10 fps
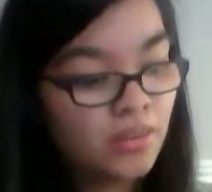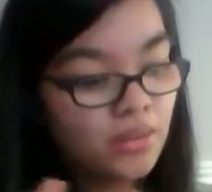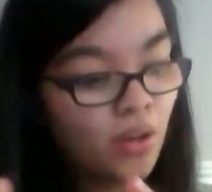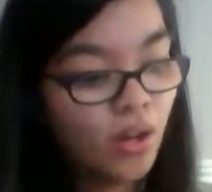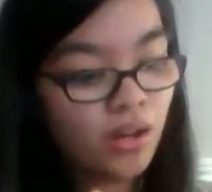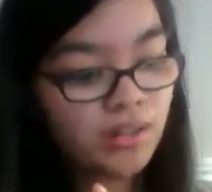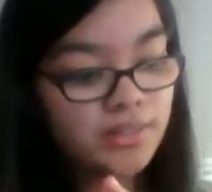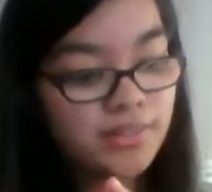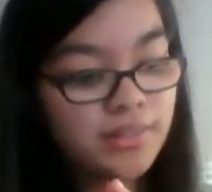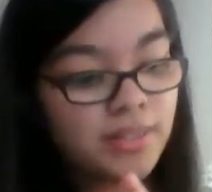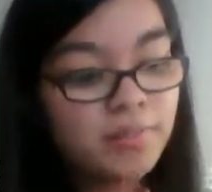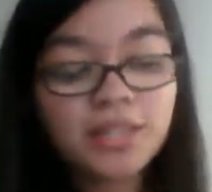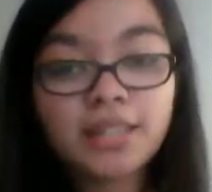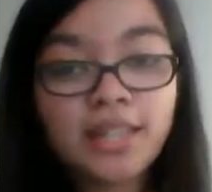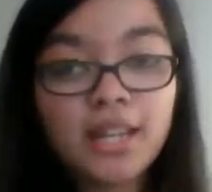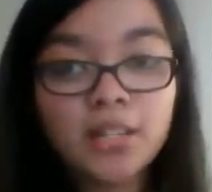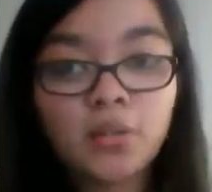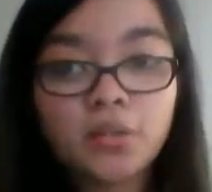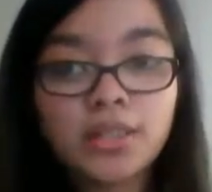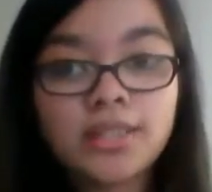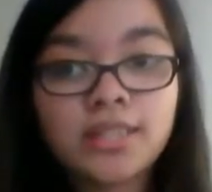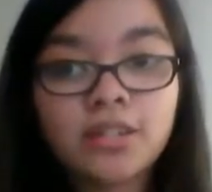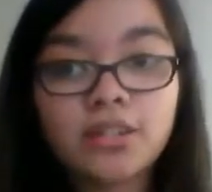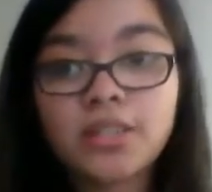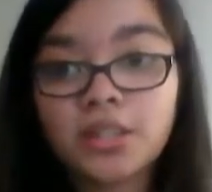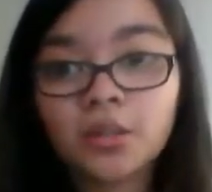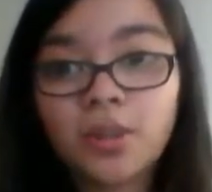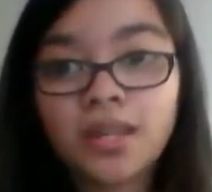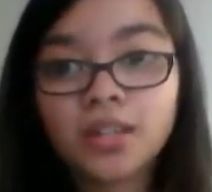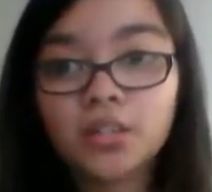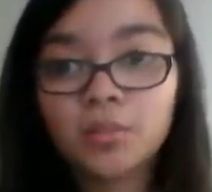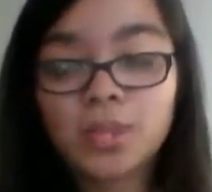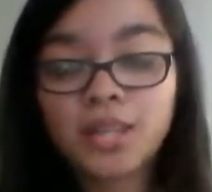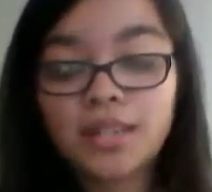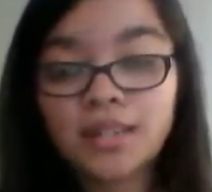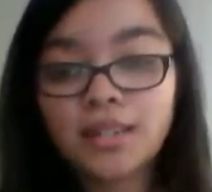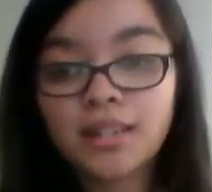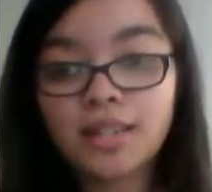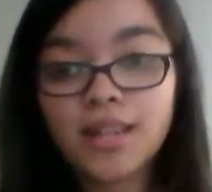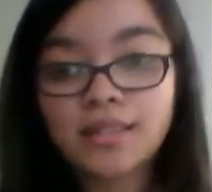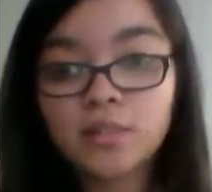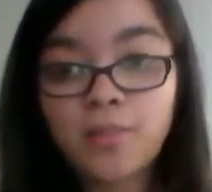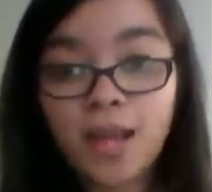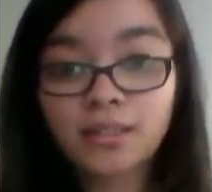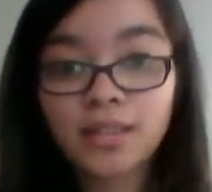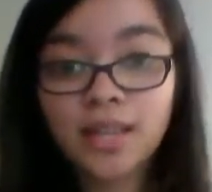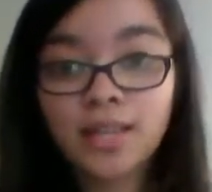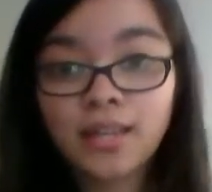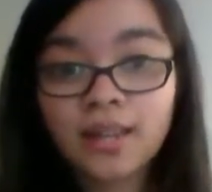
the hall is dimly lit and you only see her silhouette illuminated against the backlight